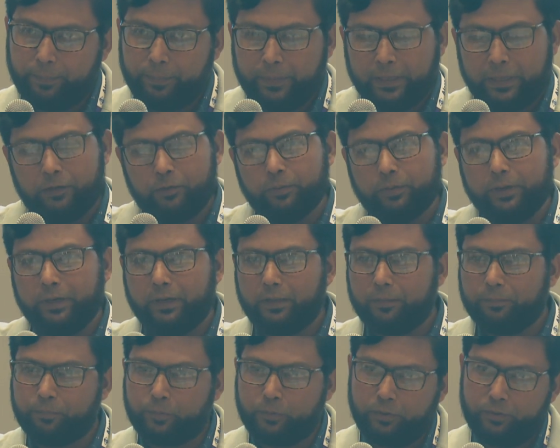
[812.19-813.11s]
then you end
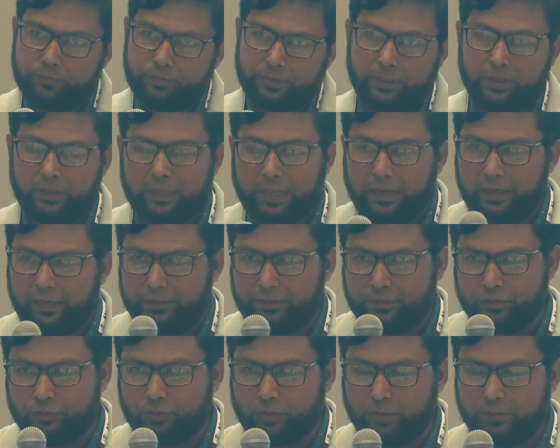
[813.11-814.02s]
up producing a
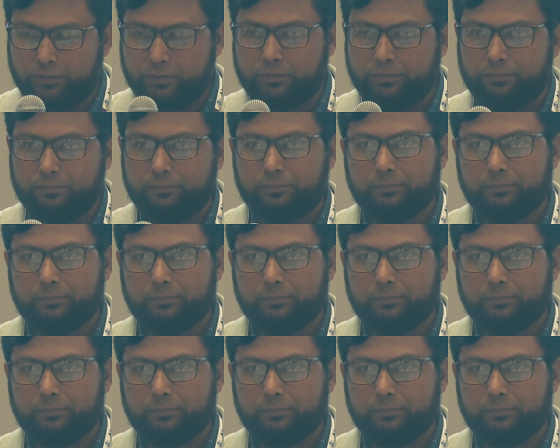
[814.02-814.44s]
dialysis also.